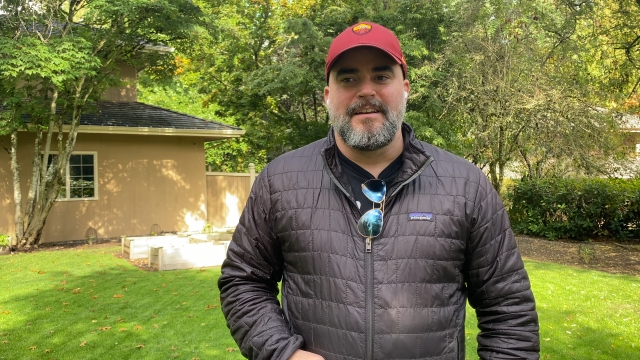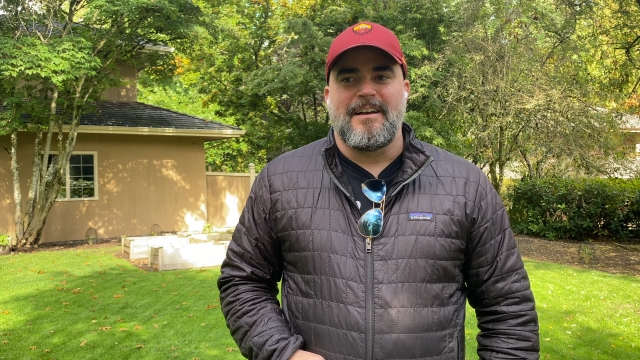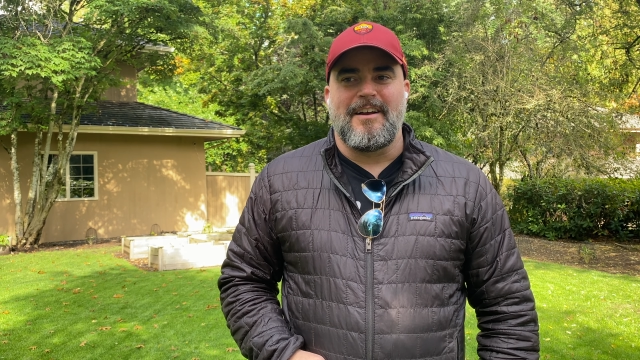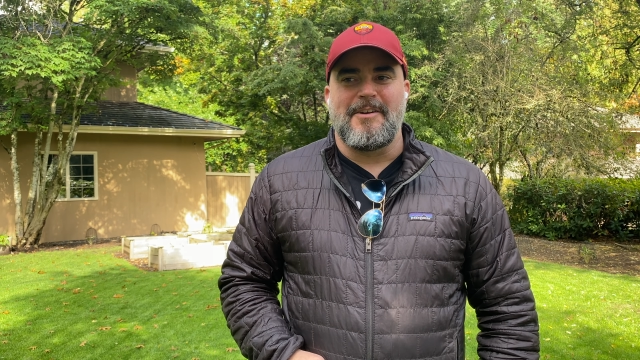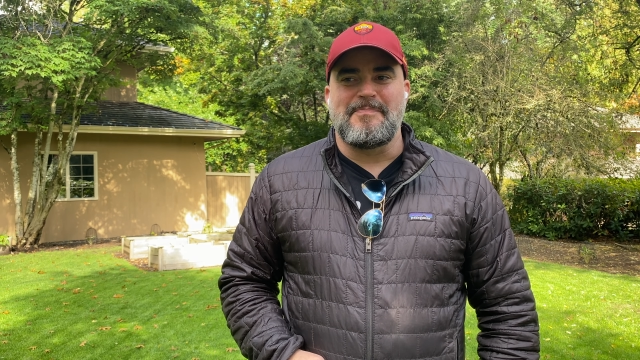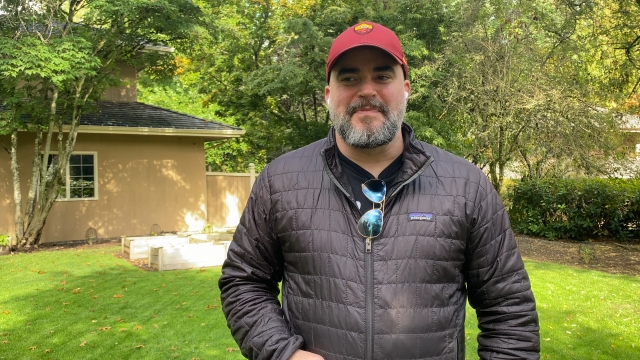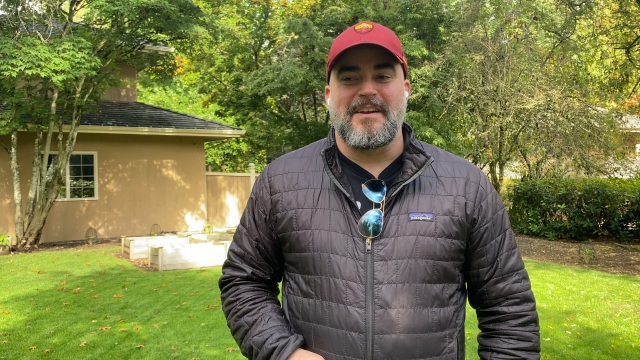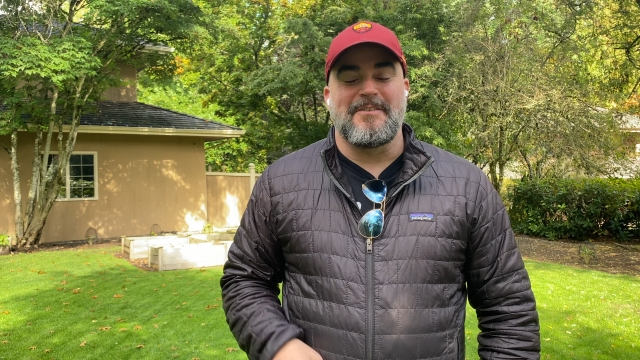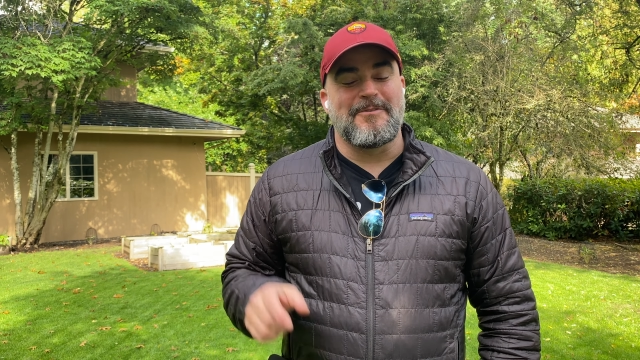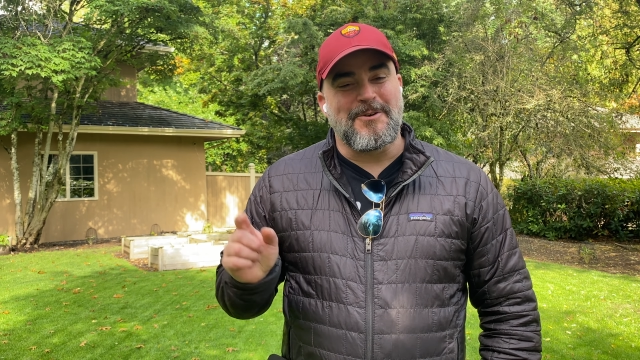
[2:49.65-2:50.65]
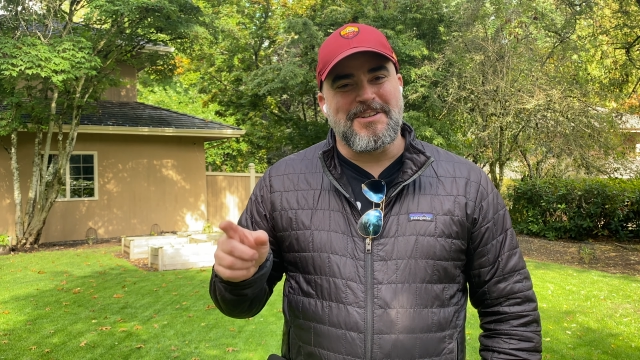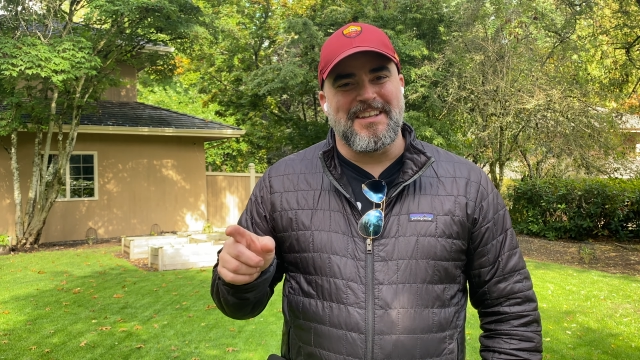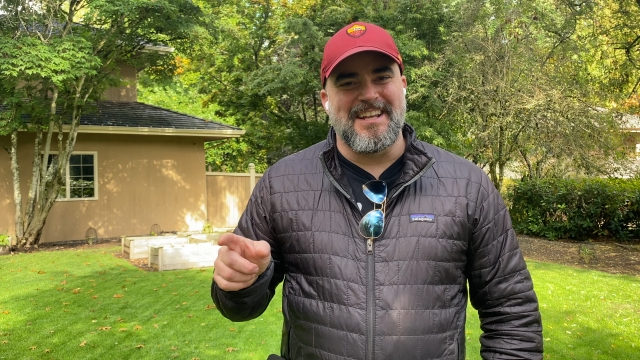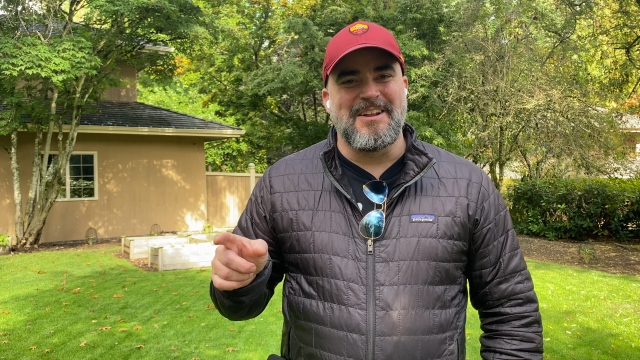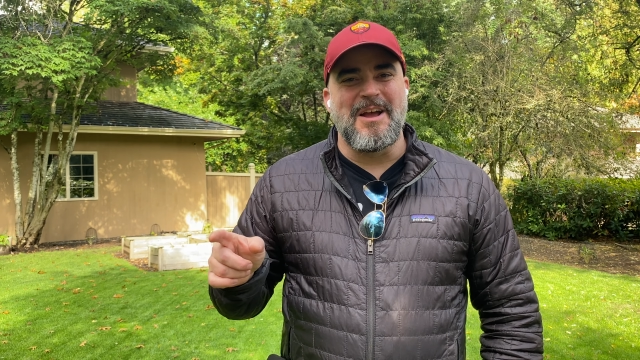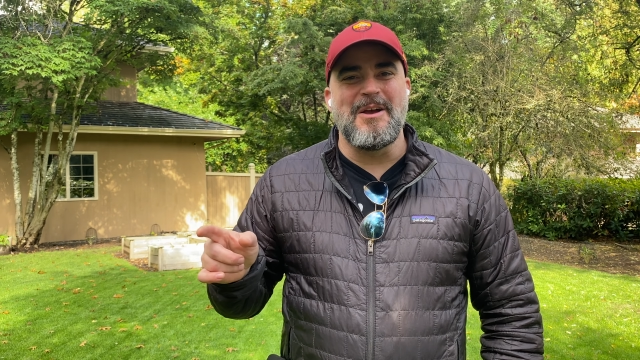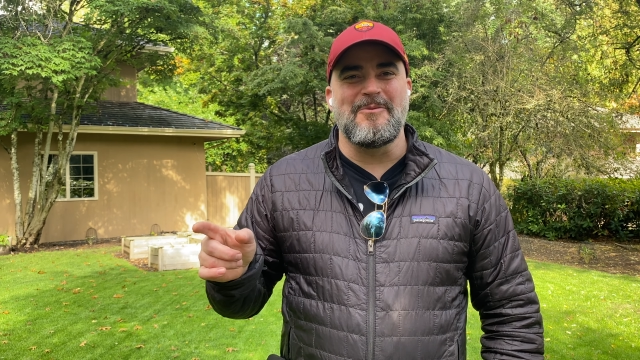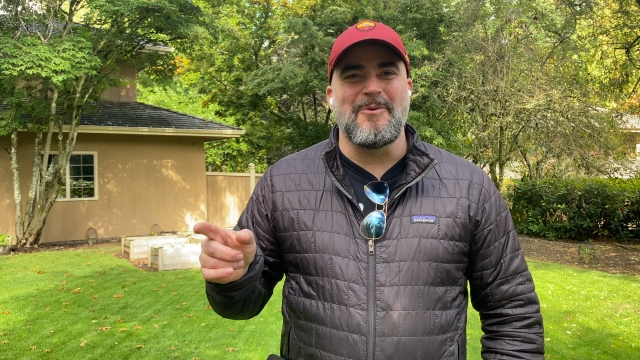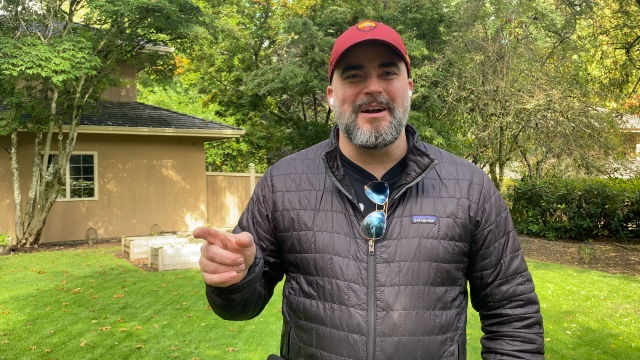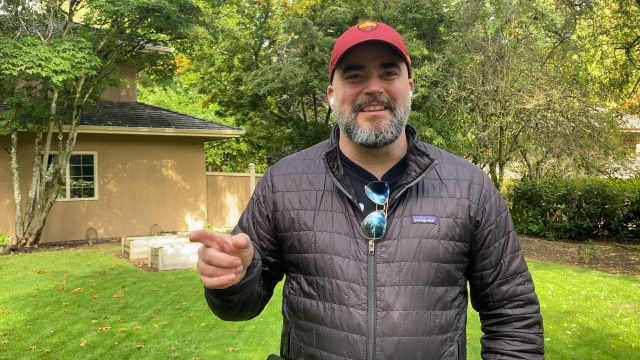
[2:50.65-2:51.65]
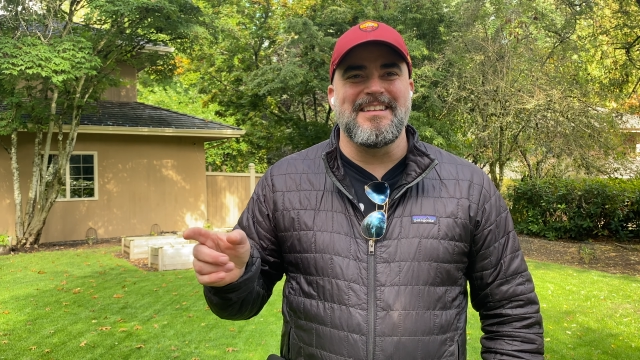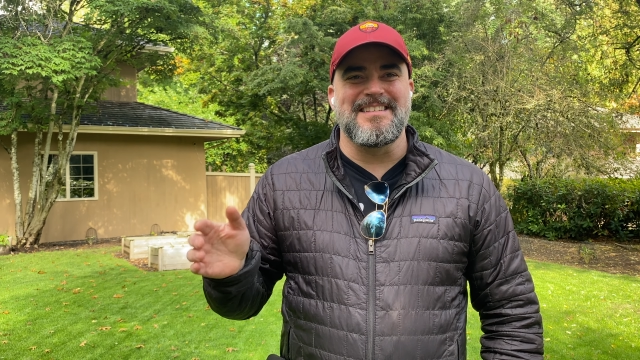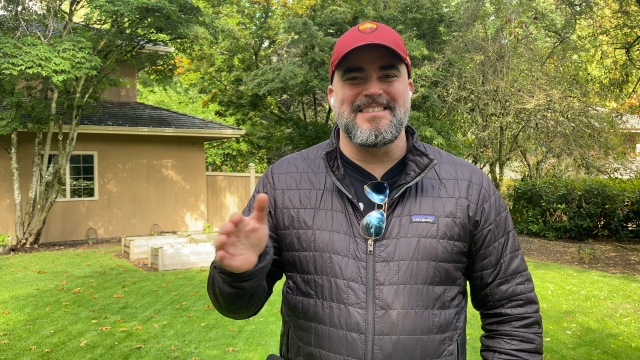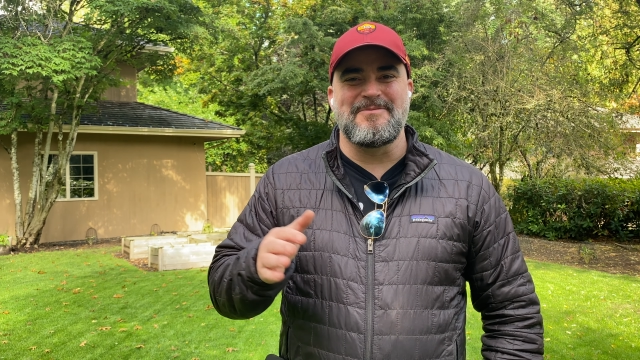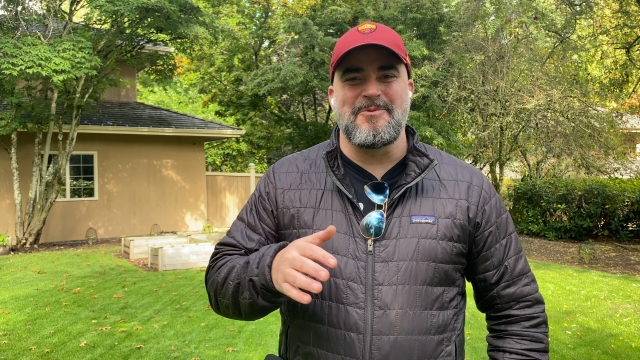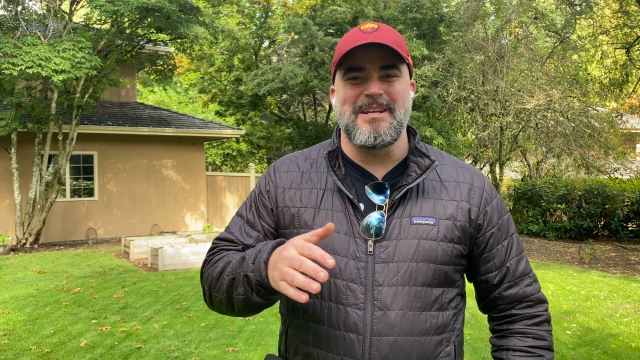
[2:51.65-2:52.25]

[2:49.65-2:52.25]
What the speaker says: Unfortunately, and why this